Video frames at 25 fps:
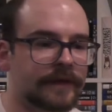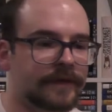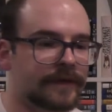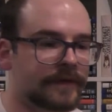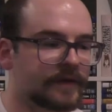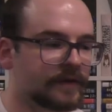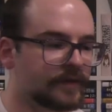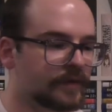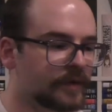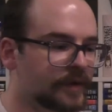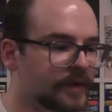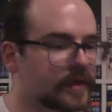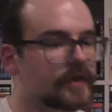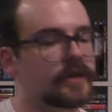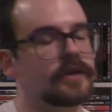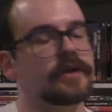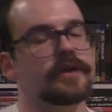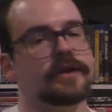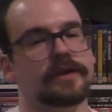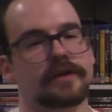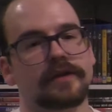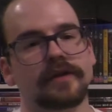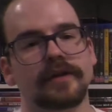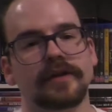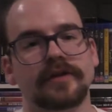in this way.
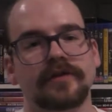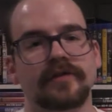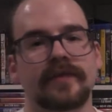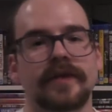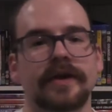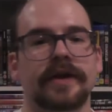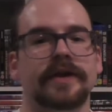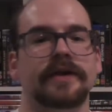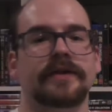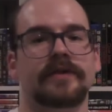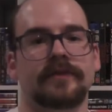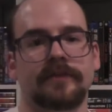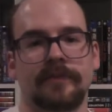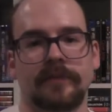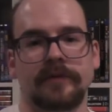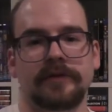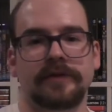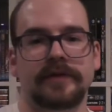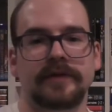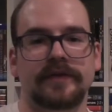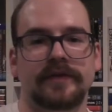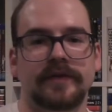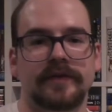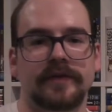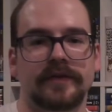It's funny, it's
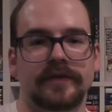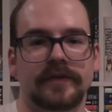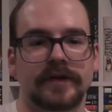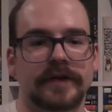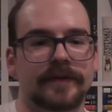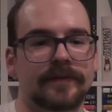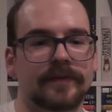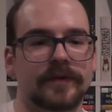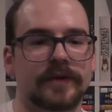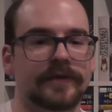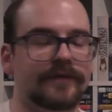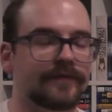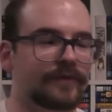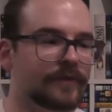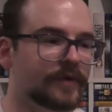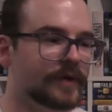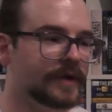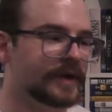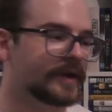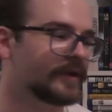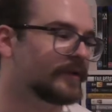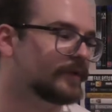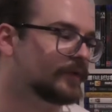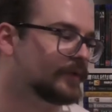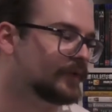spooky season, and I'm not even
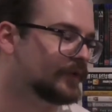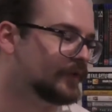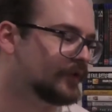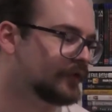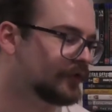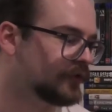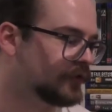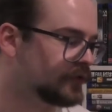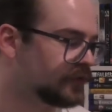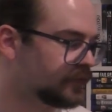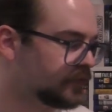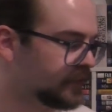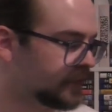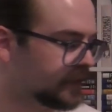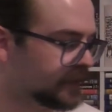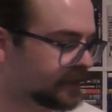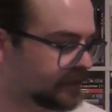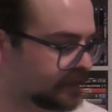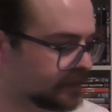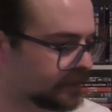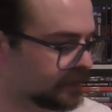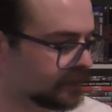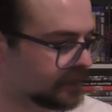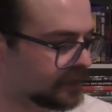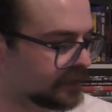wearing spooky shirts yet.
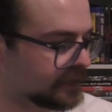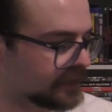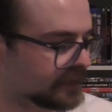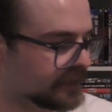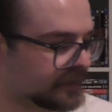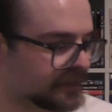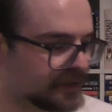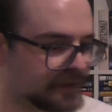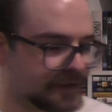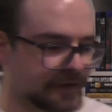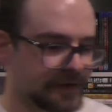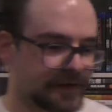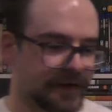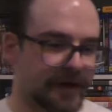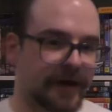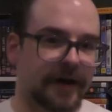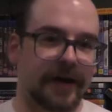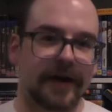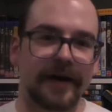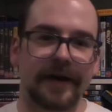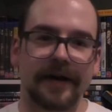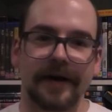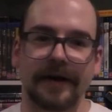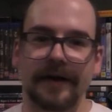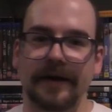
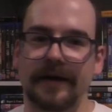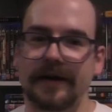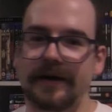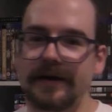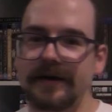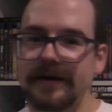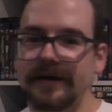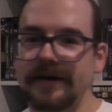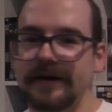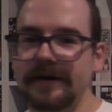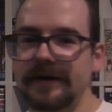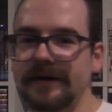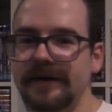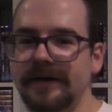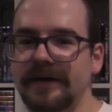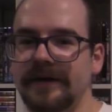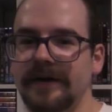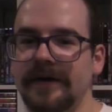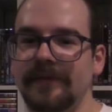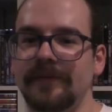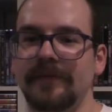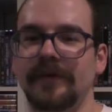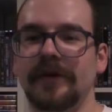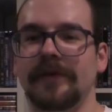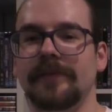
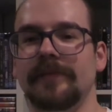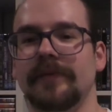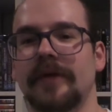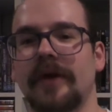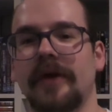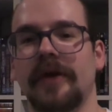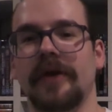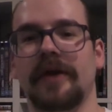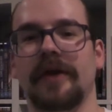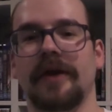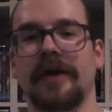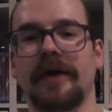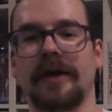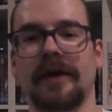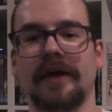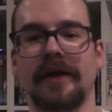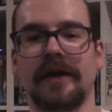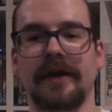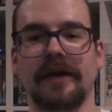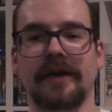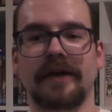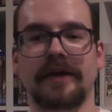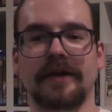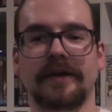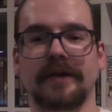I'm wearing my,
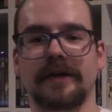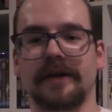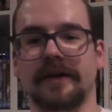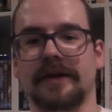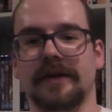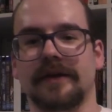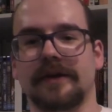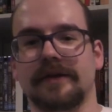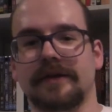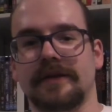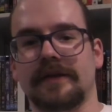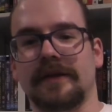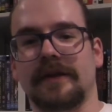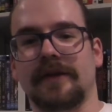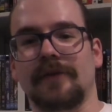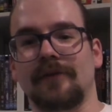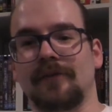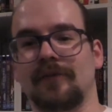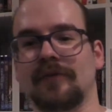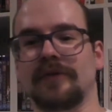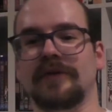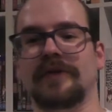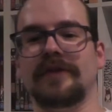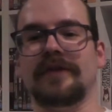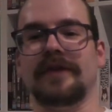I
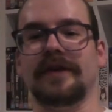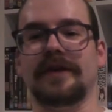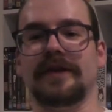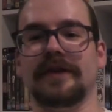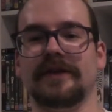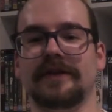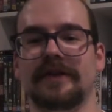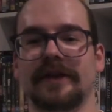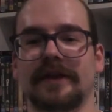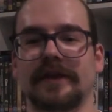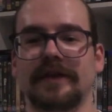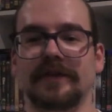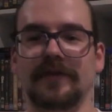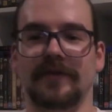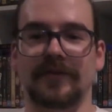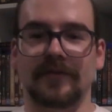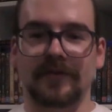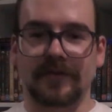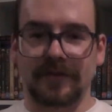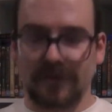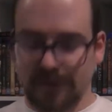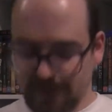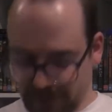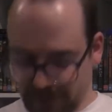would steal a television,